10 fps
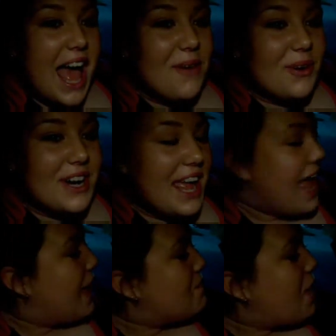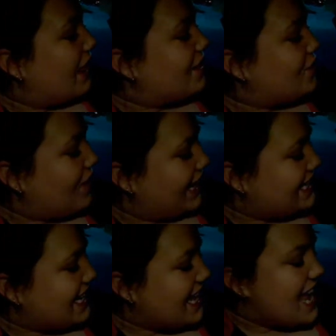Edward and Bella's
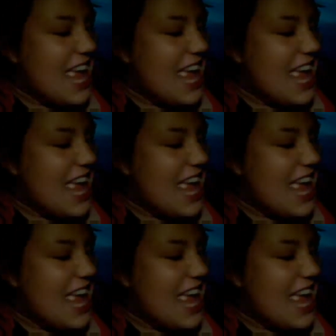fate